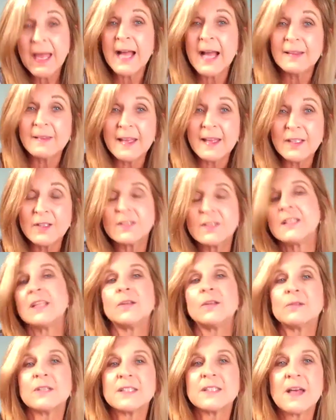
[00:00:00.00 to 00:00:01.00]
let you see the
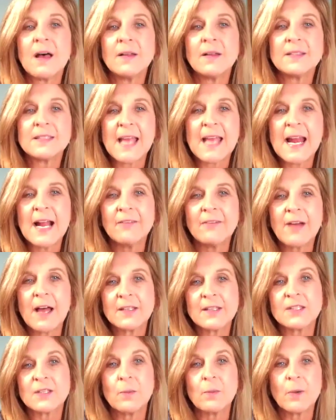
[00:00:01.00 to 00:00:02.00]
results, and I've got
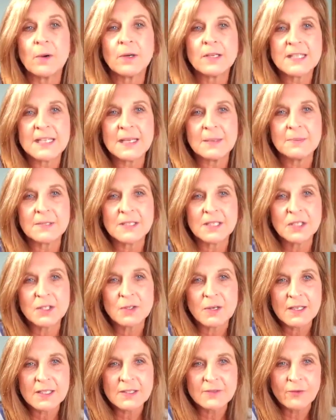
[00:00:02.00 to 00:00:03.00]
some more tips and
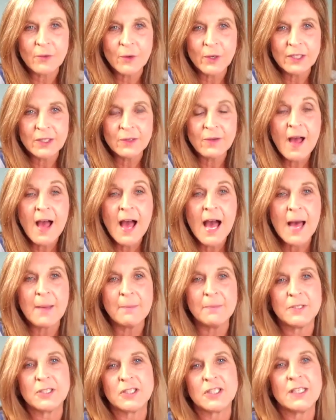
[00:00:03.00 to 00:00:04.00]
tricks for you on
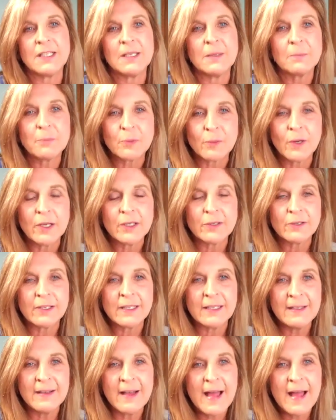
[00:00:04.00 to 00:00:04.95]
machine embroidery.